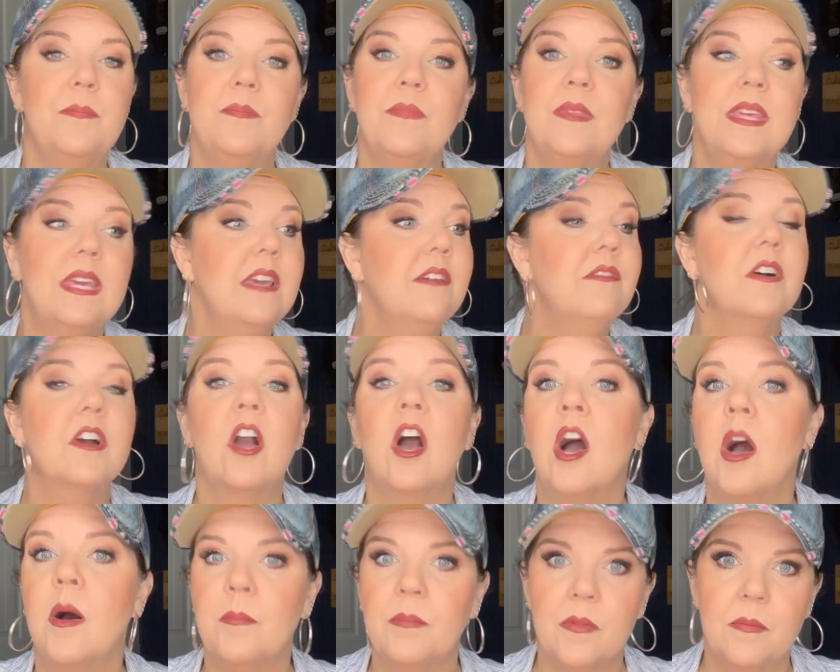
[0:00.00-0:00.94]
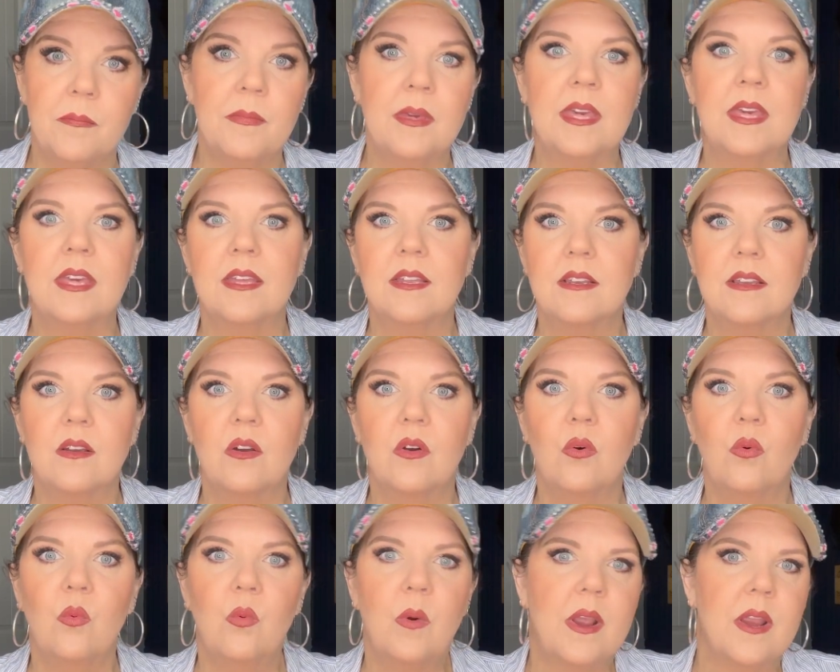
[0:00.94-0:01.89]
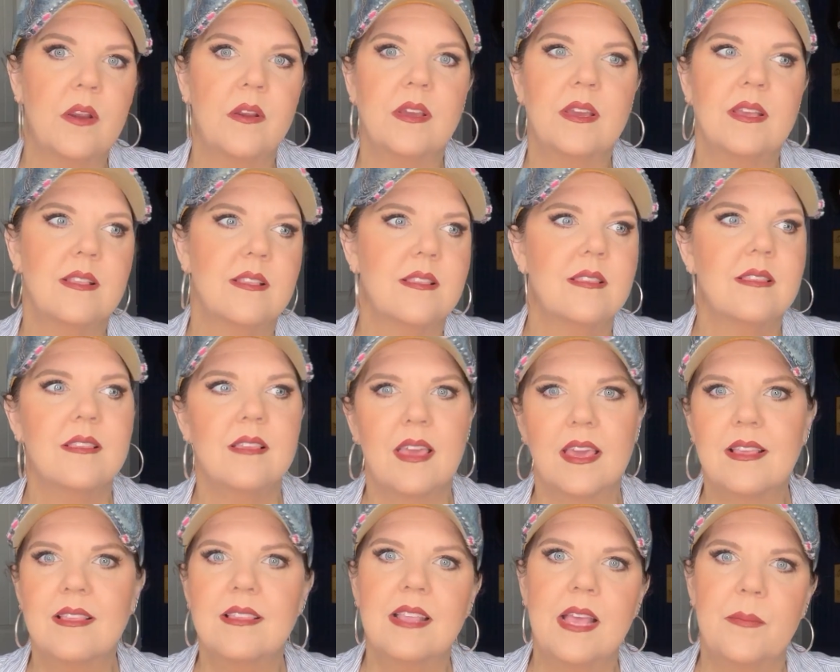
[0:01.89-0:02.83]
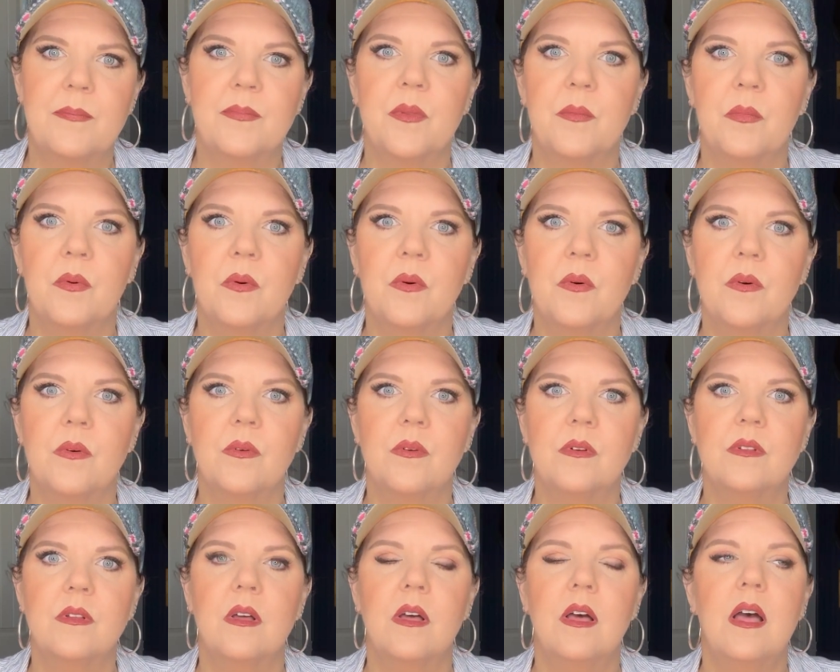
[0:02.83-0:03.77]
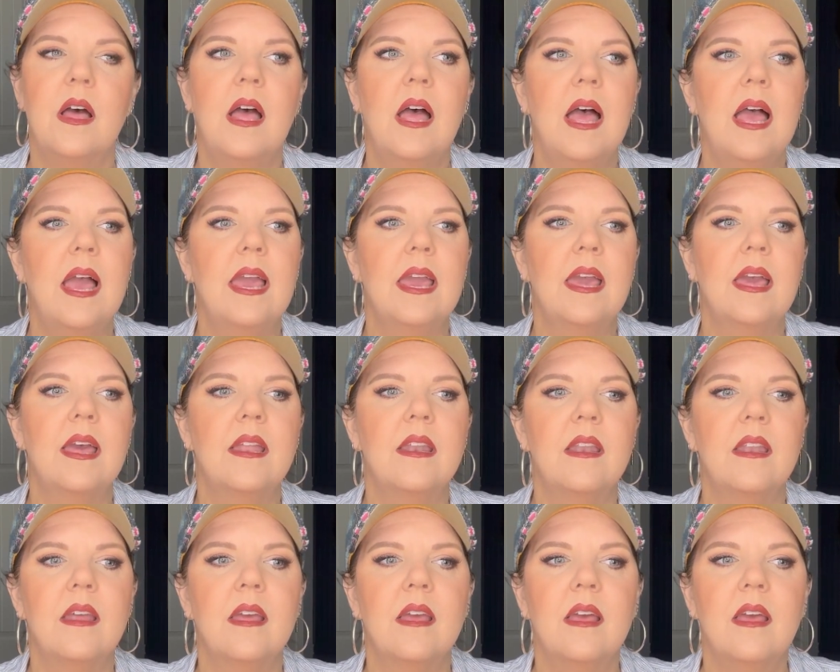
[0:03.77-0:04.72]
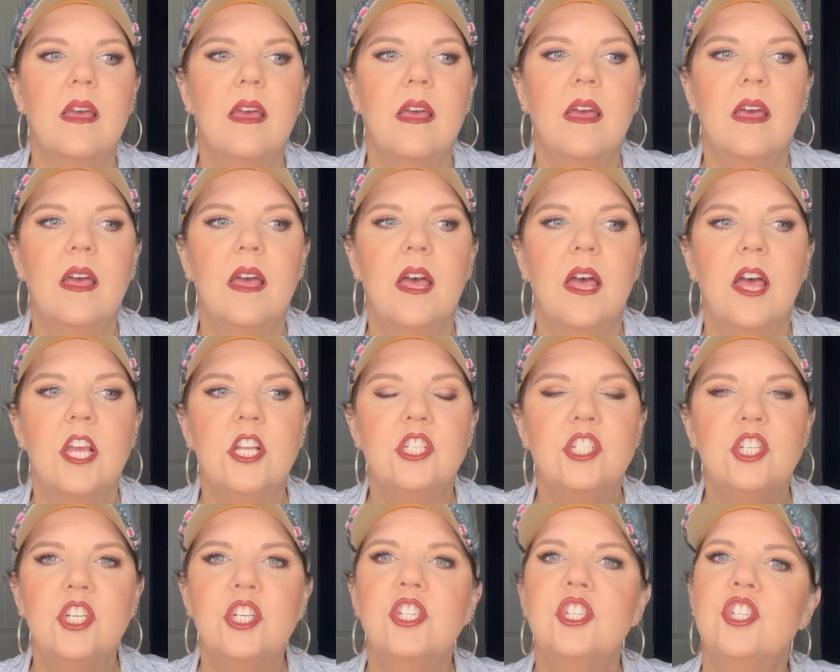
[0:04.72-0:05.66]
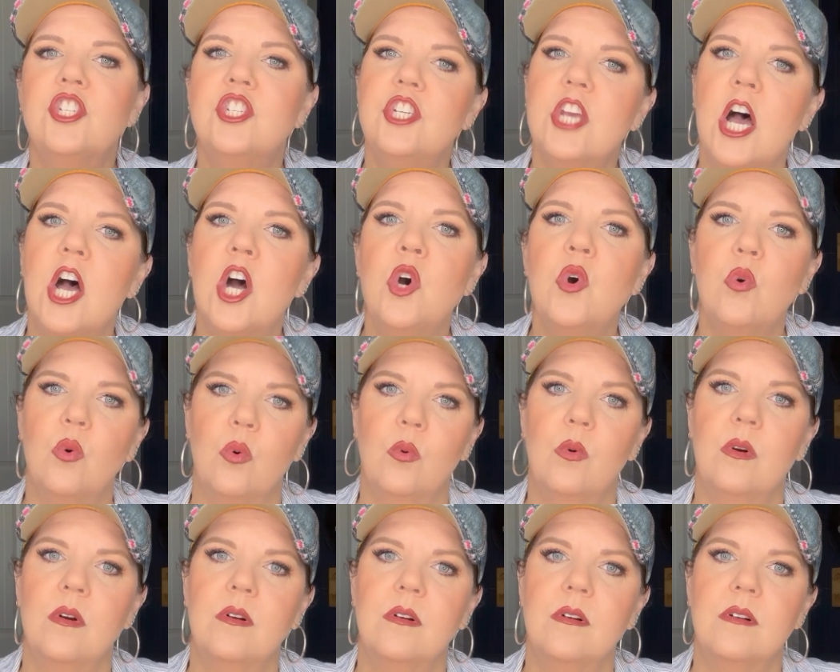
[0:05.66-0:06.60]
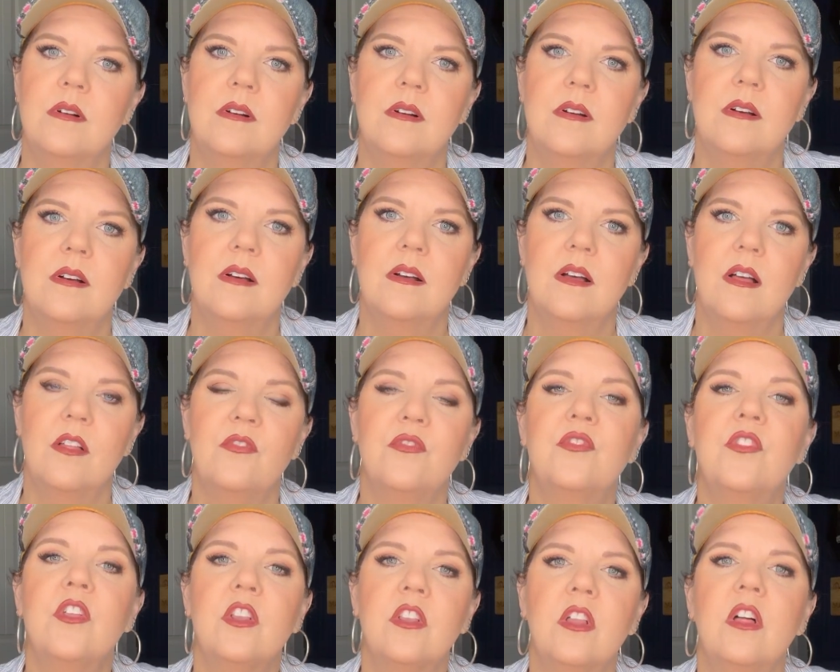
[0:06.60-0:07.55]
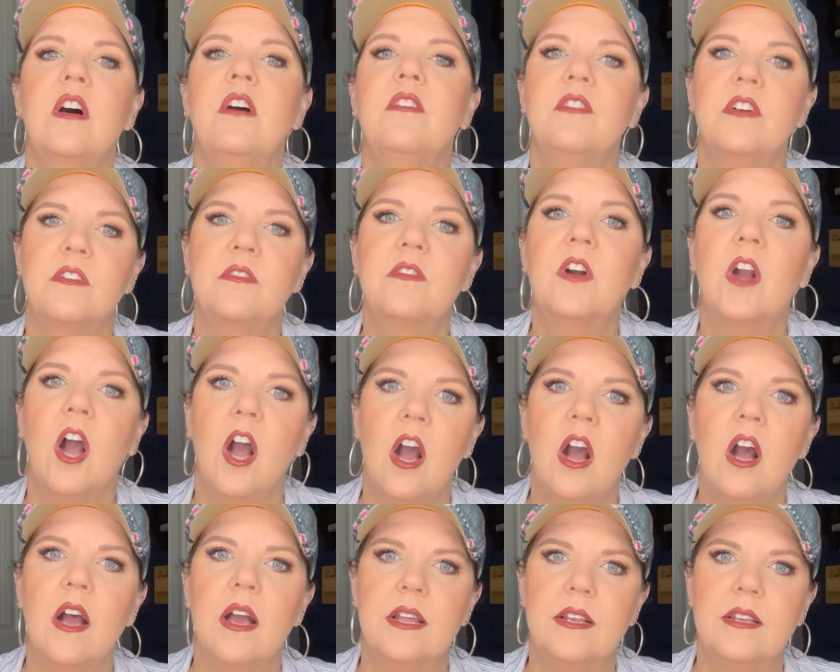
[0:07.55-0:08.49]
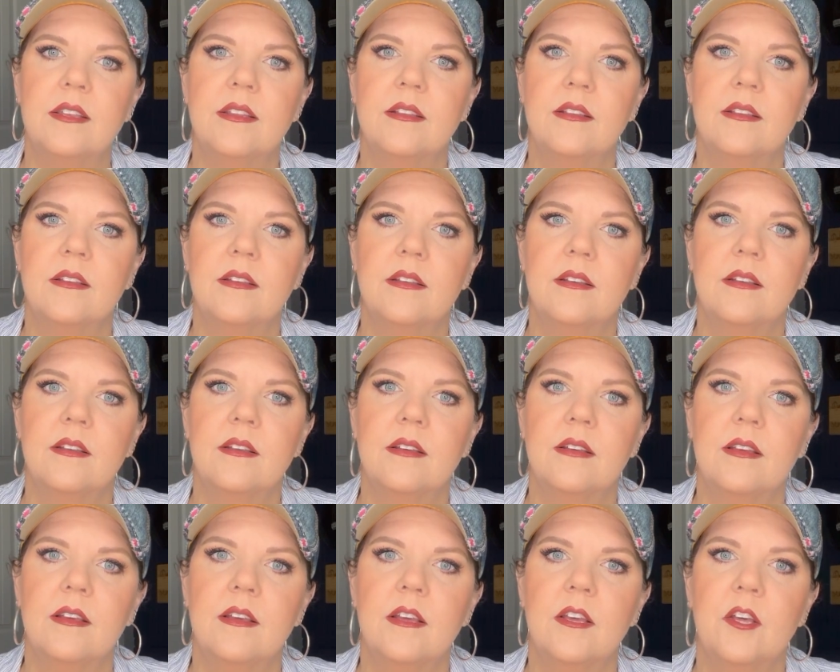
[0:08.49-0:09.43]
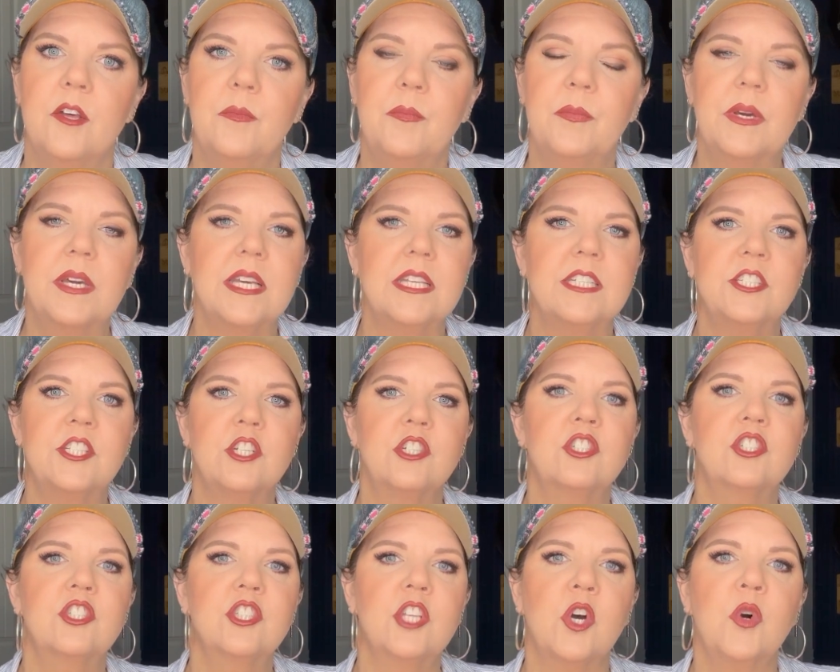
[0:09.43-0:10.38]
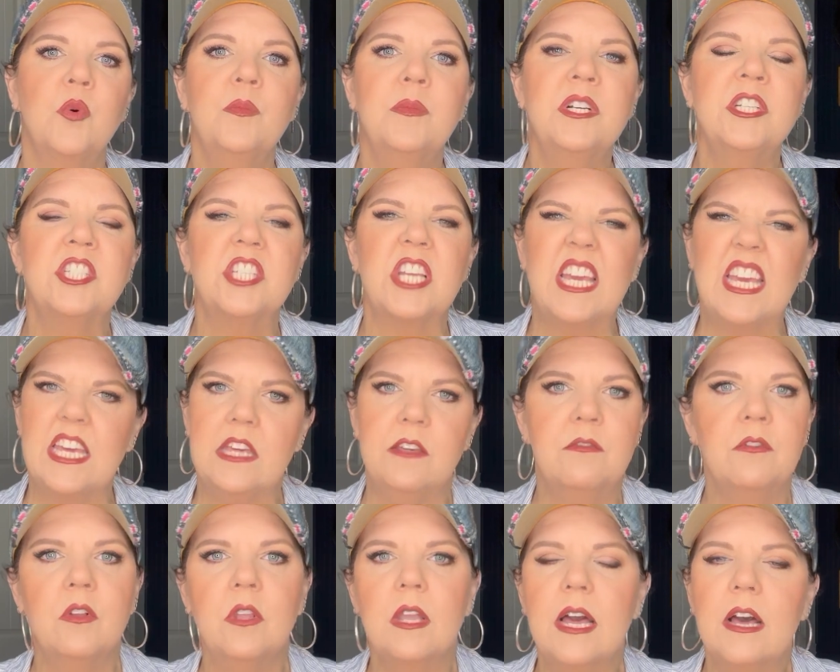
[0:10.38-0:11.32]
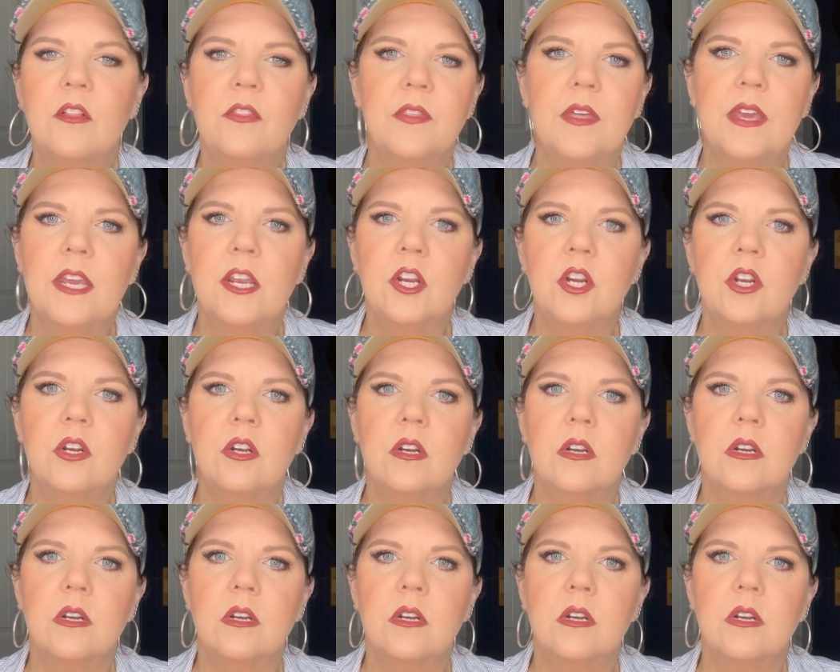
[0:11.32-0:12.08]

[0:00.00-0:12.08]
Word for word: give a compliment where it's acceptable, and just show the love of God, because there's so much evil out there,